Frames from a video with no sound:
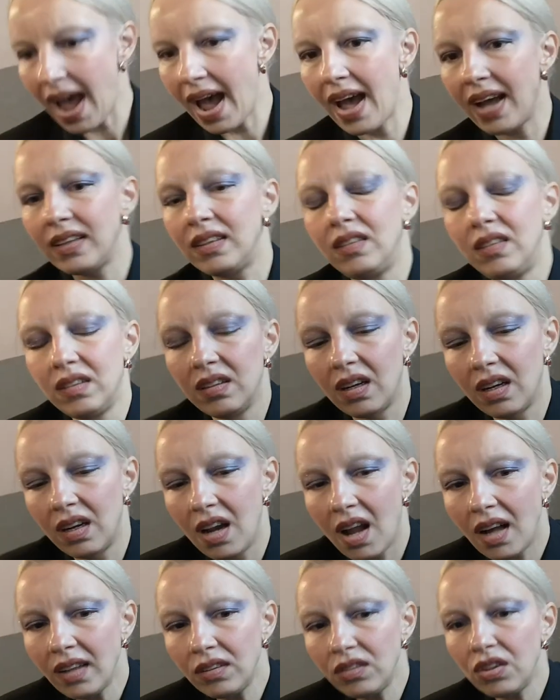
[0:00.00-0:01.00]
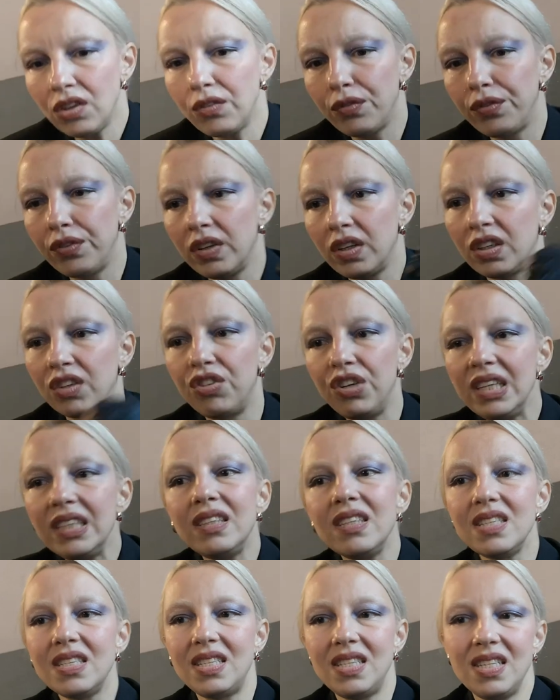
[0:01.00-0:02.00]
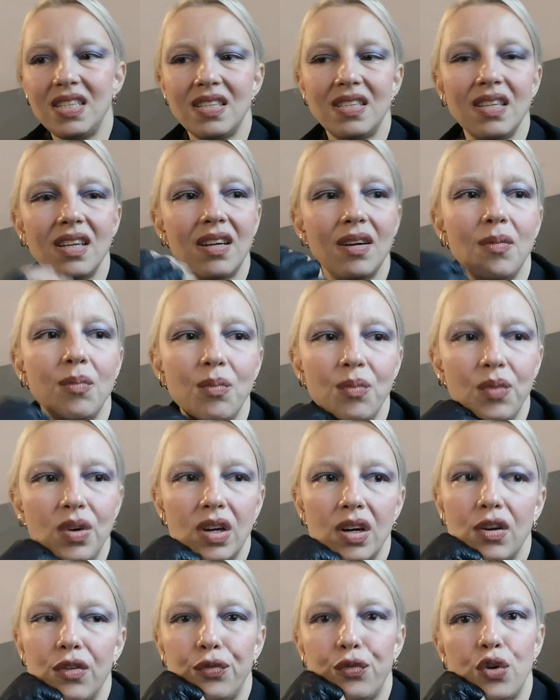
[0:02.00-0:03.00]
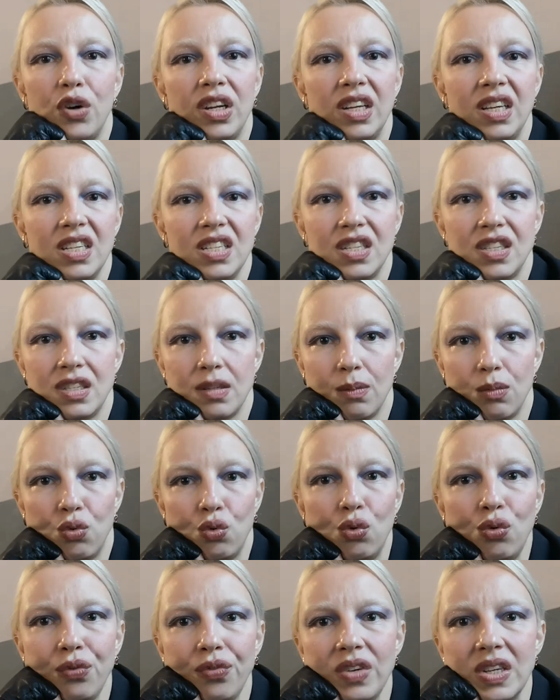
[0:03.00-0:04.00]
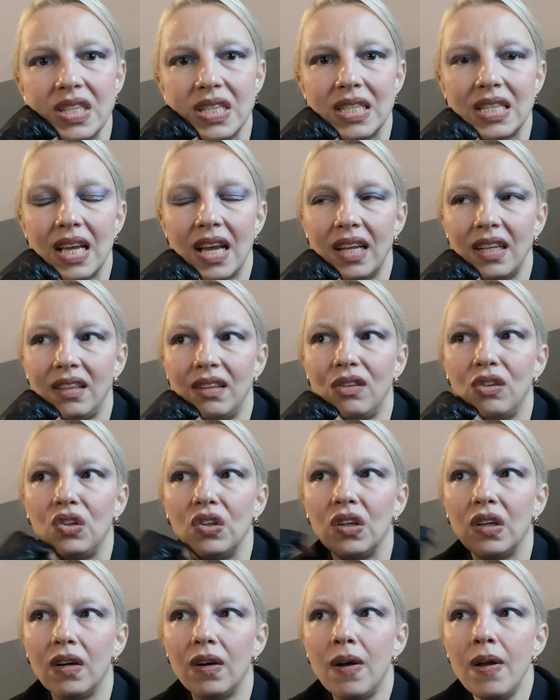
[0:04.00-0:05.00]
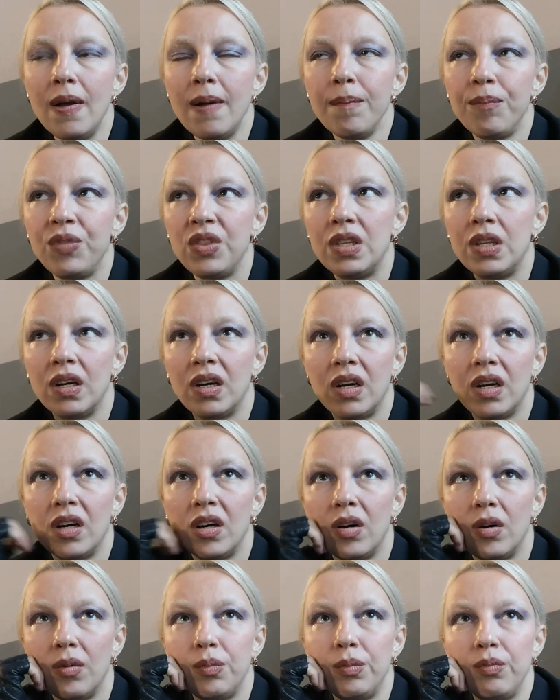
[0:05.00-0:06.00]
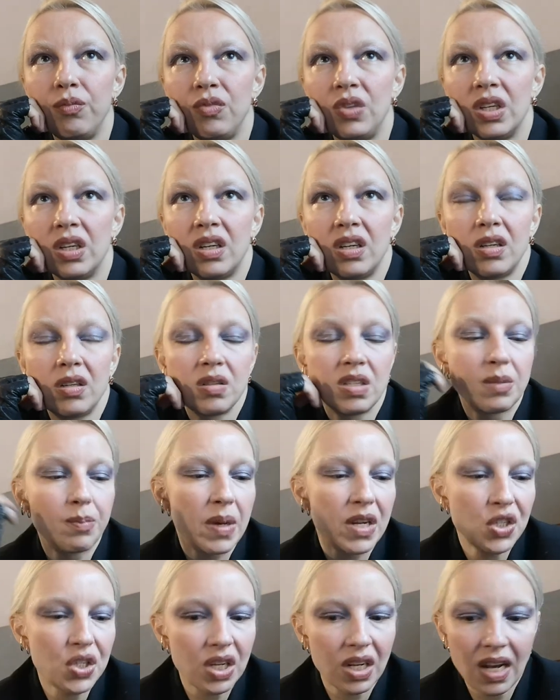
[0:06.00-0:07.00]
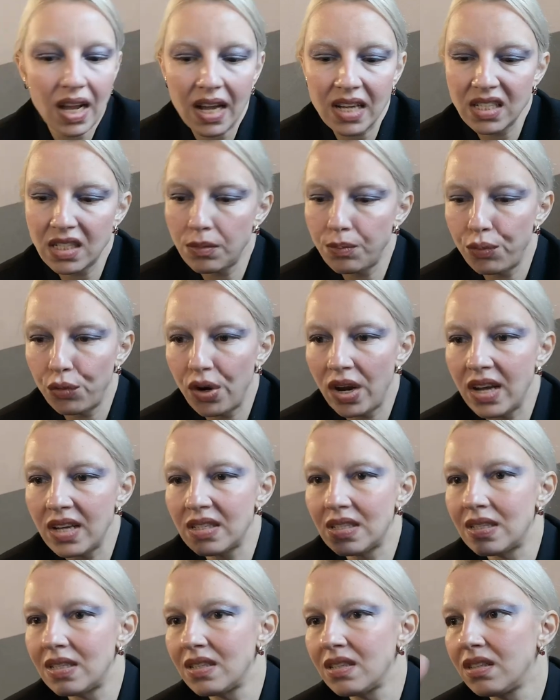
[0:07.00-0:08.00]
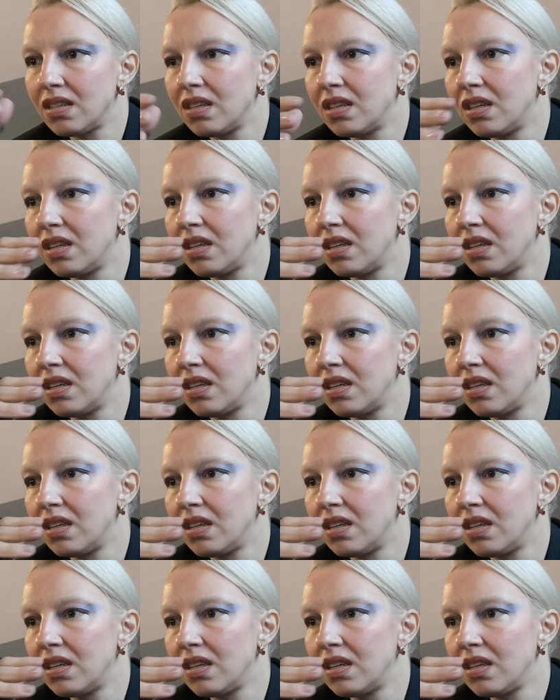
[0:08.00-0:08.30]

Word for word: had a lot of uh, criticism for his movies and the, the specialized press